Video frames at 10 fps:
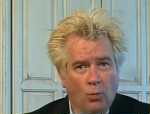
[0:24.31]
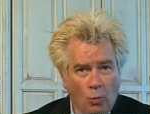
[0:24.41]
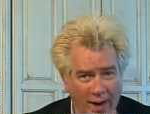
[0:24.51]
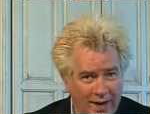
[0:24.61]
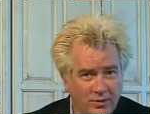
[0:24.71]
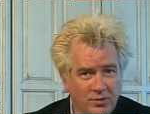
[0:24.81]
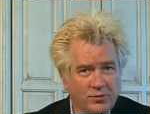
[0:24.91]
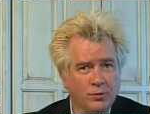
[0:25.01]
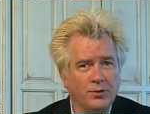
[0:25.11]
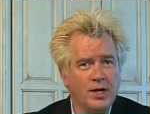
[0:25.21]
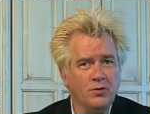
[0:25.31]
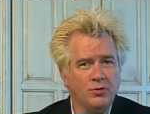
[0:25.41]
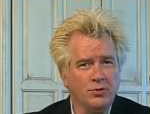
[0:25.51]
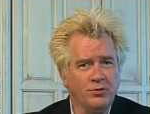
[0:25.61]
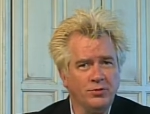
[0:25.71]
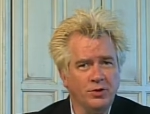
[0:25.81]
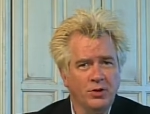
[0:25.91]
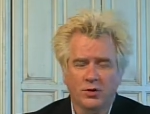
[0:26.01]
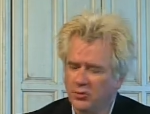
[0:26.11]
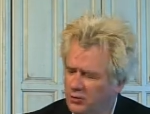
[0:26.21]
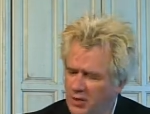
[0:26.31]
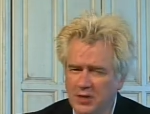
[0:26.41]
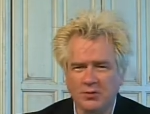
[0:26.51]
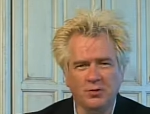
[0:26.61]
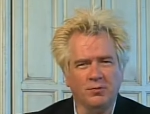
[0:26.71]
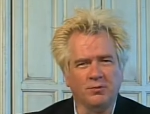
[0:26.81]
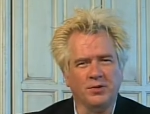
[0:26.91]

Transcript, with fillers: Why is it so dangerous? Stay tuned